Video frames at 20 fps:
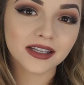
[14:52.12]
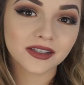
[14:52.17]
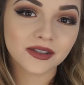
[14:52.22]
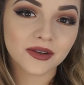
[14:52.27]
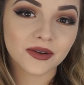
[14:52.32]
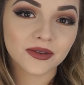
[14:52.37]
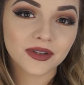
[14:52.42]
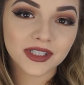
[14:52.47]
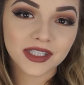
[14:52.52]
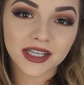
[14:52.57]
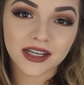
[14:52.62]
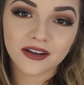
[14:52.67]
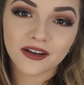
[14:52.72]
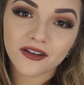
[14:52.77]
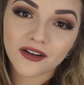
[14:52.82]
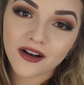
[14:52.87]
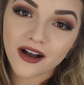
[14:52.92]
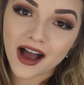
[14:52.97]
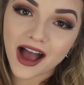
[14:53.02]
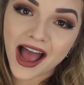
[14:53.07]
guys know the
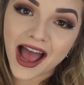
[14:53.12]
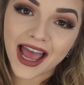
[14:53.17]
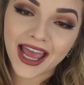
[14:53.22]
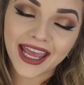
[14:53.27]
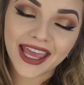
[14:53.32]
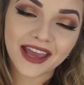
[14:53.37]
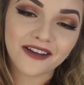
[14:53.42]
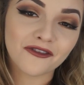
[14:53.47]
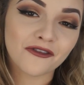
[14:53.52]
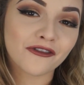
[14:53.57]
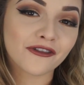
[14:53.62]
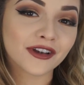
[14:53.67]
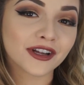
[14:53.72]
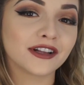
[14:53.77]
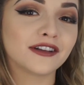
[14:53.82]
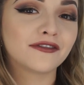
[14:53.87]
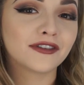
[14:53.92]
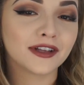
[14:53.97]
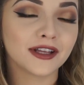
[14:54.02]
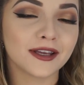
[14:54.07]
deal. I
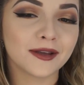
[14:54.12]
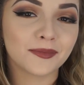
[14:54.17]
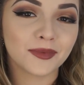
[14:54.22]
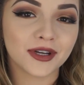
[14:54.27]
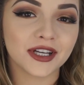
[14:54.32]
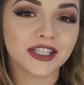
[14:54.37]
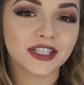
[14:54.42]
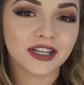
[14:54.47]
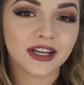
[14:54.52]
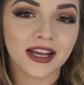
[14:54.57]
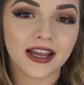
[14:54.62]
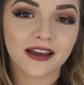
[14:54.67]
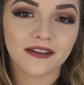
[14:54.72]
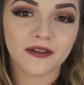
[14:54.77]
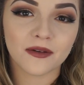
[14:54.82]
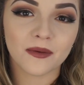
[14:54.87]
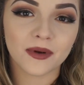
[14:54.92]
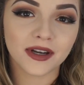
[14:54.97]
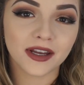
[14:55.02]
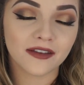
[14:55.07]
really, really appreciate
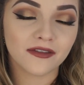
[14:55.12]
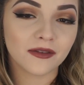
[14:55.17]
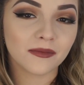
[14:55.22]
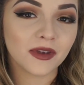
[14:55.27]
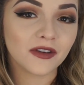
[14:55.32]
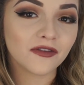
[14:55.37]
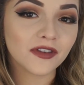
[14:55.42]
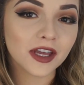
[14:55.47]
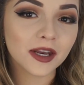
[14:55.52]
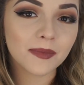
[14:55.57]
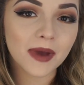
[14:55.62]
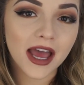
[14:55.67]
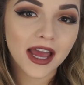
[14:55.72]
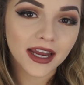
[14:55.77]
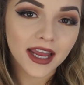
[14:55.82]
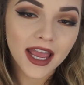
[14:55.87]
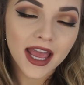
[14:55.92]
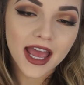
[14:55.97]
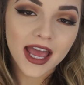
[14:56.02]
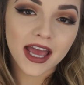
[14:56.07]
everyone leaving the feedback,
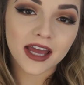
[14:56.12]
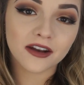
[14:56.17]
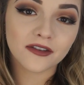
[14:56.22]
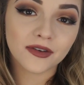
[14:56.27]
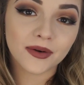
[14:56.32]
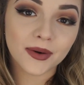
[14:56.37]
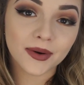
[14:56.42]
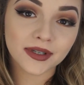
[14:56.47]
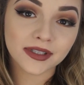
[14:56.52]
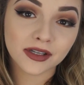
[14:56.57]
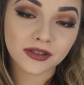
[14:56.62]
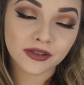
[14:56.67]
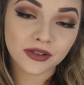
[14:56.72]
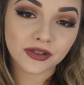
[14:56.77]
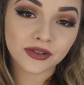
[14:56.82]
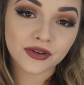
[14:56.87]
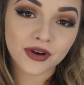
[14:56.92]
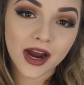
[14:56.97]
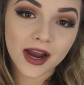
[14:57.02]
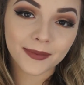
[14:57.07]
and of course,
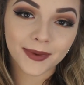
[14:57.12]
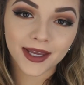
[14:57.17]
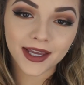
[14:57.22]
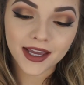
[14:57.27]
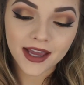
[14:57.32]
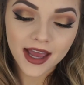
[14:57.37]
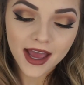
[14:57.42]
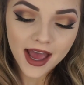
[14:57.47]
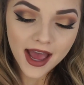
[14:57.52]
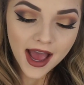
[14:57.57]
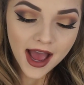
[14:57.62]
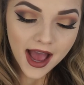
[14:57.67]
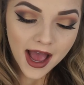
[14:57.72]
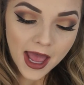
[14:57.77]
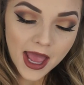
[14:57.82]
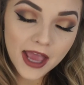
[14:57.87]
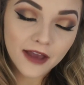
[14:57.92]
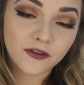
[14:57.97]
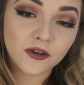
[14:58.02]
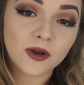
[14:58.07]
subscribing.
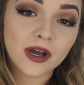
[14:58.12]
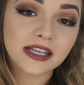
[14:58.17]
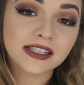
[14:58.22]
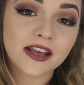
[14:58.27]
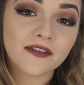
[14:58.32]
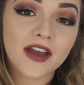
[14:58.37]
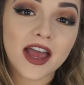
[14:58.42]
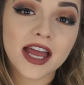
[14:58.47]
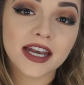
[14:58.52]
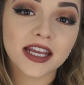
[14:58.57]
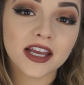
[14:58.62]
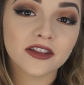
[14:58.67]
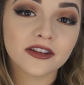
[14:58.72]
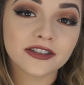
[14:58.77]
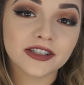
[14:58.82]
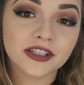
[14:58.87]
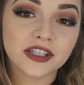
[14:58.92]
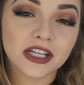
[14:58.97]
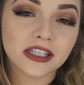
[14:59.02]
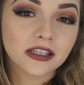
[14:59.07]
If you guys have any other
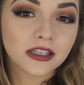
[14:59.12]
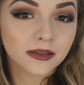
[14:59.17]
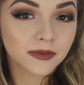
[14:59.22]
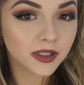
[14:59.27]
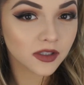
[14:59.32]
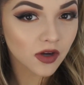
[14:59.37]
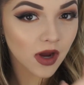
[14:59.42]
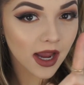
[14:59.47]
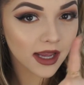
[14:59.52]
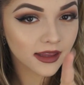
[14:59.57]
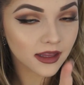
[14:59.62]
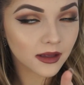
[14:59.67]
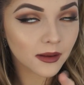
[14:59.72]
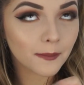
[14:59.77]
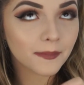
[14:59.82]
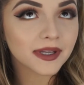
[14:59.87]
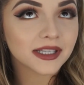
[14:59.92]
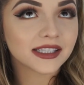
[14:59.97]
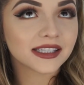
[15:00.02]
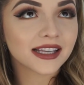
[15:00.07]
suggestions
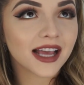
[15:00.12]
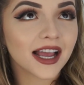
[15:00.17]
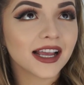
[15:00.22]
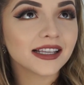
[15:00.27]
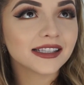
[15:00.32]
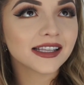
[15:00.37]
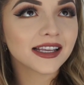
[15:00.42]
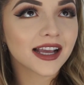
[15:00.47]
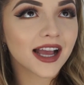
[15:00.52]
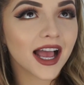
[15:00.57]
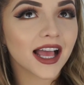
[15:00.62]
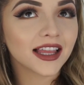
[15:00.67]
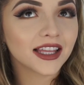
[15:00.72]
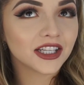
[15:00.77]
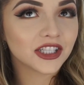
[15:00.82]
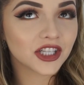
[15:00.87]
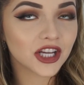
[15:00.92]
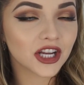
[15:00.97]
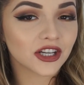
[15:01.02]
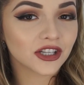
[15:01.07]
besides the
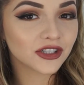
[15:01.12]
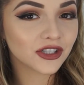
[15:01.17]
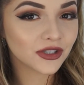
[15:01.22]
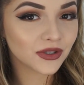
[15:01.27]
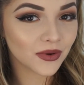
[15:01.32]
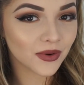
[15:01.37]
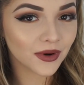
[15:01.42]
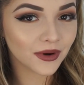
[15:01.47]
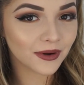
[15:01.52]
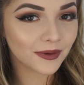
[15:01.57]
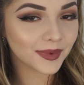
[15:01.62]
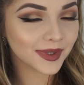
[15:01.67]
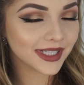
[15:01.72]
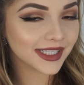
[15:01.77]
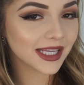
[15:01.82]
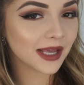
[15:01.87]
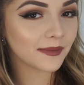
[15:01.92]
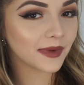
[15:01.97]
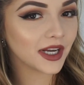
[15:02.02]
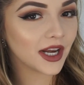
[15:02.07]
Kylie Jenner tutorial, please
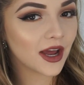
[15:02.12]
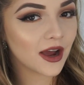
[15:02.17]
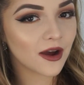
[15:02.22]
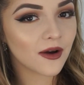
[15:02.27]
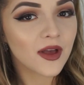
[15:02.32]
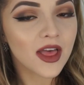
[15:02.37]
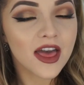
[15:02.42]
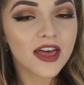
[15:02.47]
let me know.